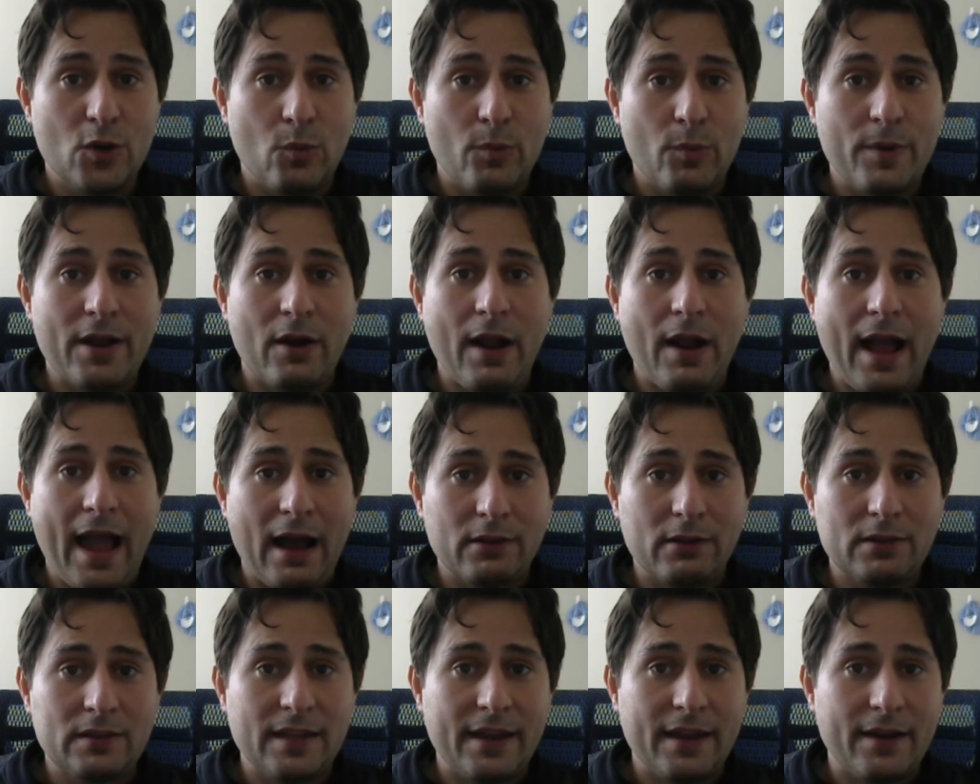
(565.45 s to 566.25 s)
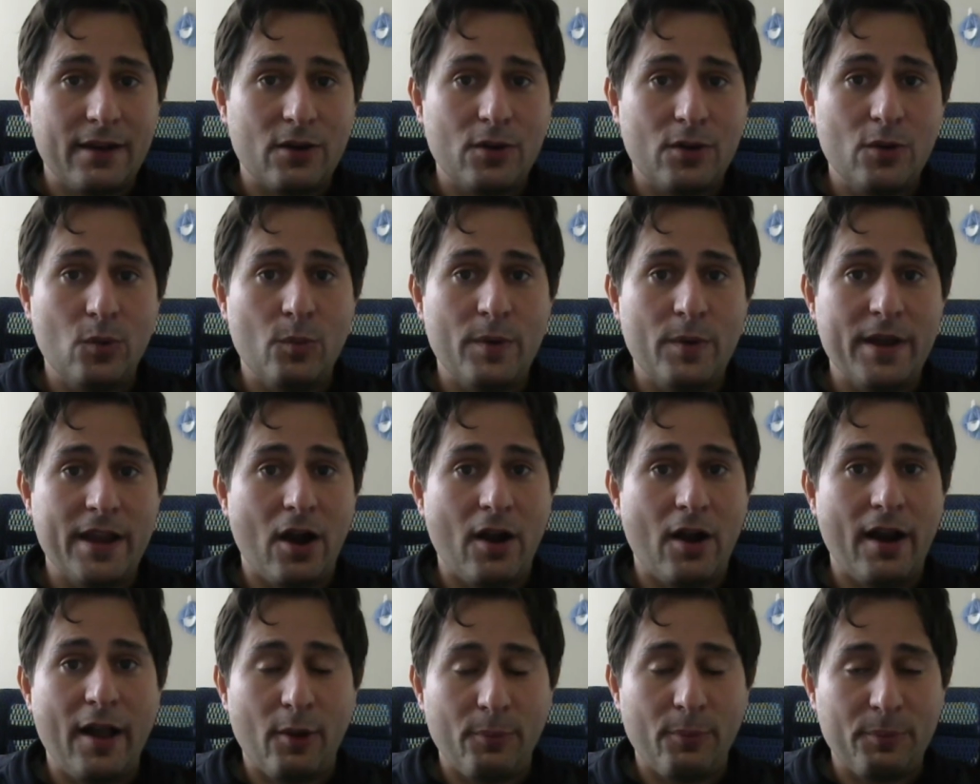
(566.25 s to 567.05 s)
We are out there, we
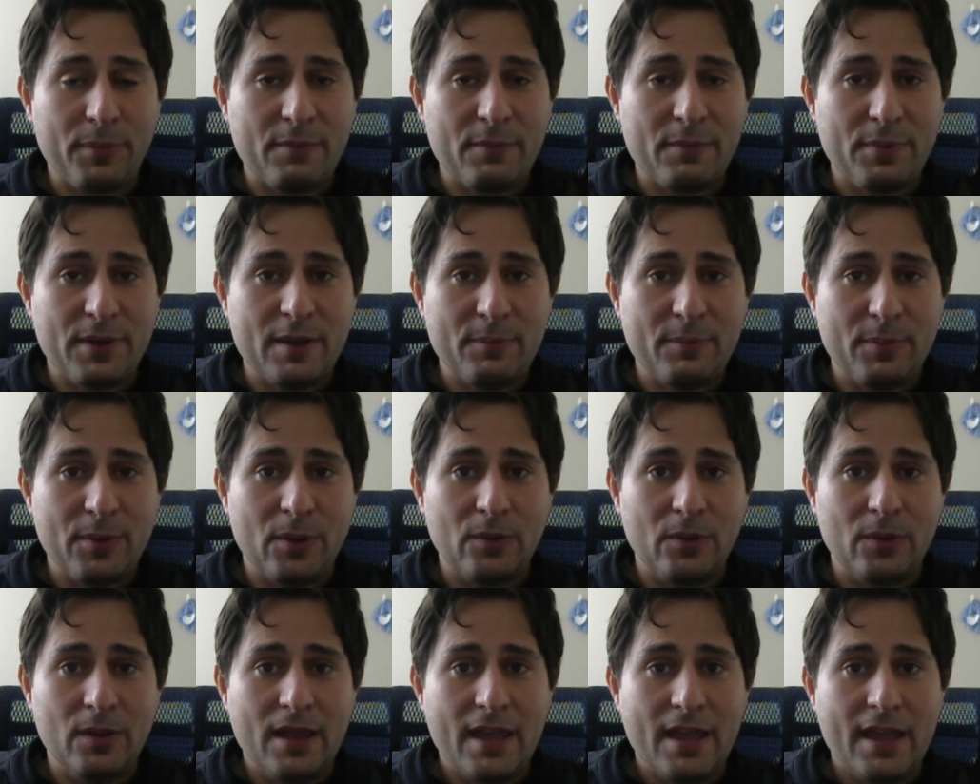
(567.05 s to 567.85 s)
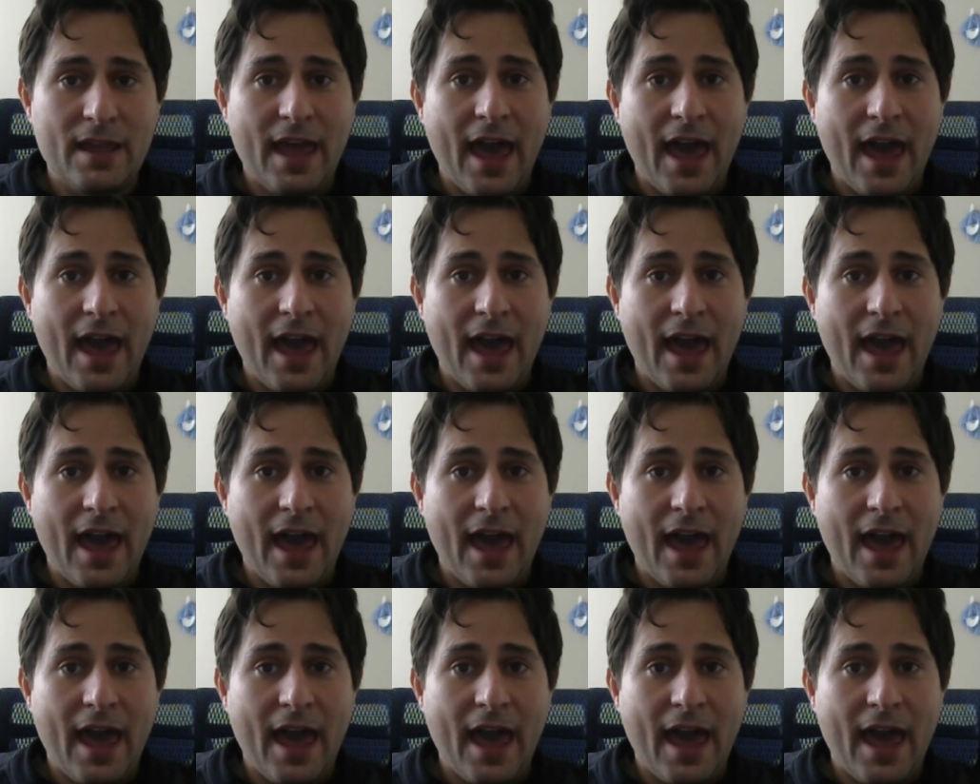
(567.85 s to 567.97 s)
are helping people,